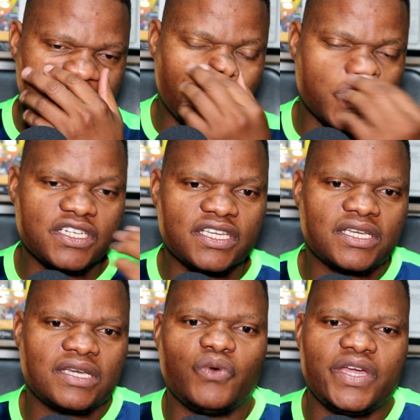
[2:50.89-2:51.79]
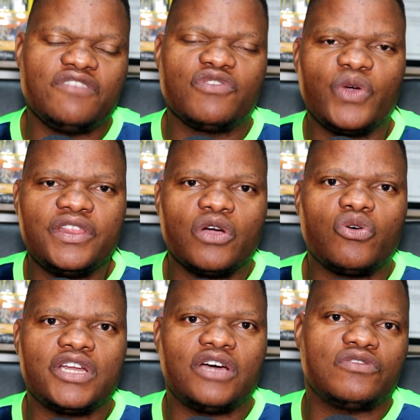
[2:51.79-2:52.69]
They couldn't, even when they
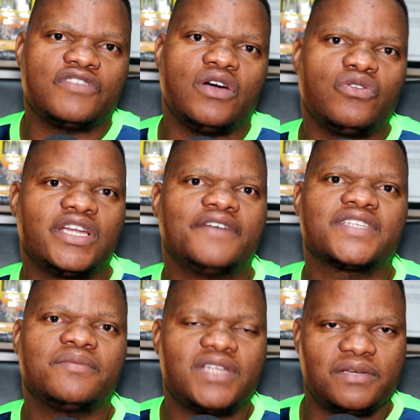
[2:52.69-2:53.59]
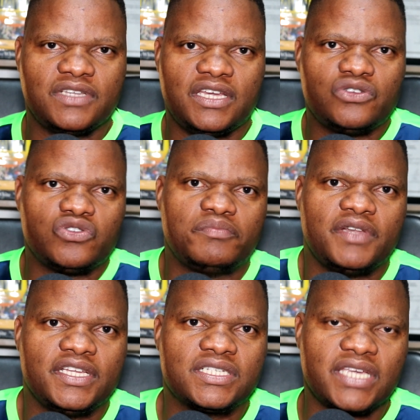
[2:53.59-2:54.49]
got out of their own half, sometimes they had to
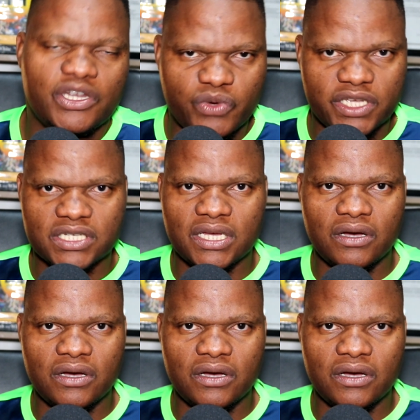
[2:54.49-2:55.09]
play it sideways